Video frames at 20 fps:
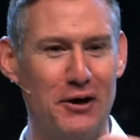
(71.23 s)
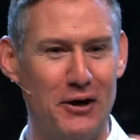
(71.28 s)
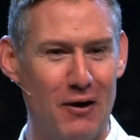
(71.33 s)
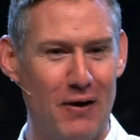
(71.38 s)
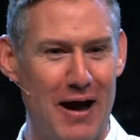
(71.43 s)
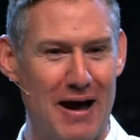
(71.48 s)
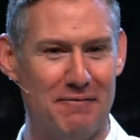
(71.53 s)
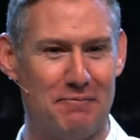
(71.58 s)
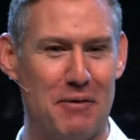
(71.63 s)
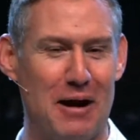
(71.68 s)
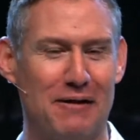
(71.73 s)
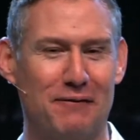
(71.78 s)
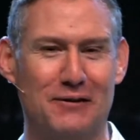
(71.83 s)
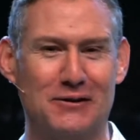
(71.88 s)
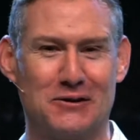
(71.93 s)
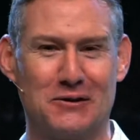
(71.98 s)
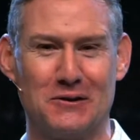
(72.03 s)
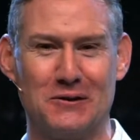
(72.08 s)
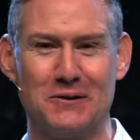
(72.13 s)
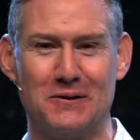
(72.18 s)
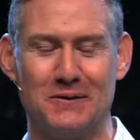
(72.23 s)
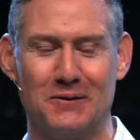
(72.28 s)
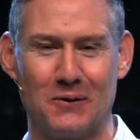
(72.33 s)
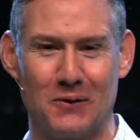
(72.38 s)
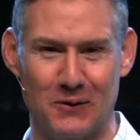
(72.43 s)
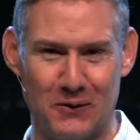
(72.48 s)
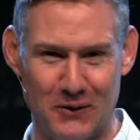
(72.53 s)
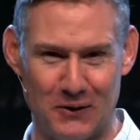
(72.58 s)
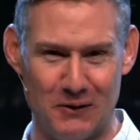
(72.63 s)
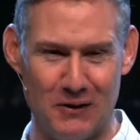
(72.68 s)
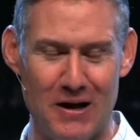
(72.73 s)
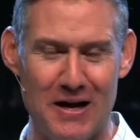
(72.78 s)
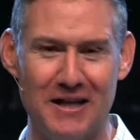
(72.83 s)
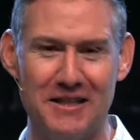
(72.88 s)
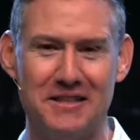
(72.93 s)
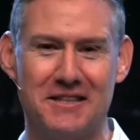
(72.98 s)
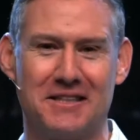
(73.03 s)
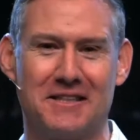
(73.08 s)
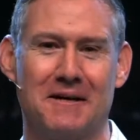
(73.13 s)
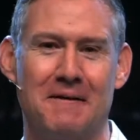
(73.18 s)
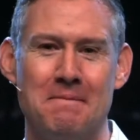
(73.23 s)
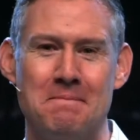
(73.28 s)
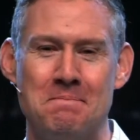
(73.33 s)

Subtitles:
go have breakfast or your lunch.